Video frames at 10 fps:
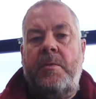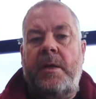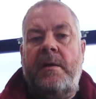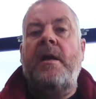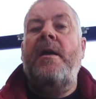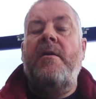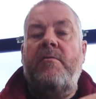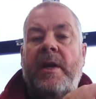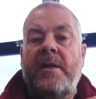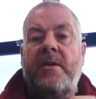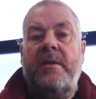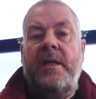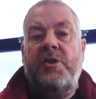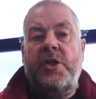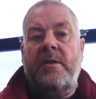where
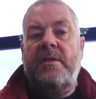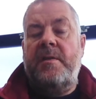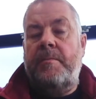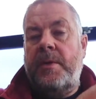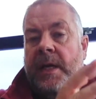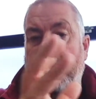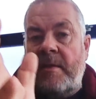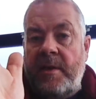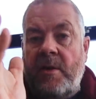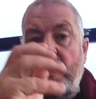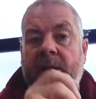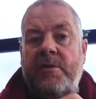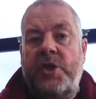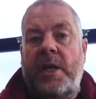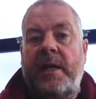regulation to break the oil
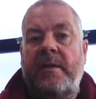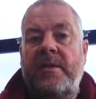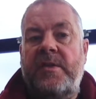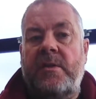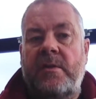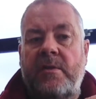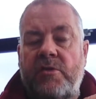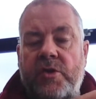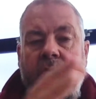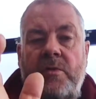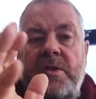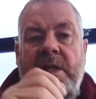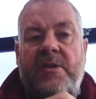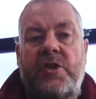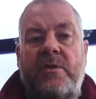giants or control
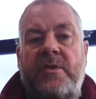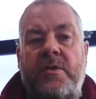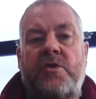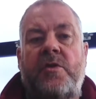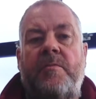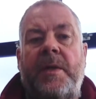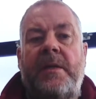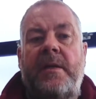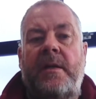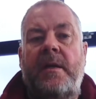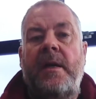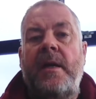social media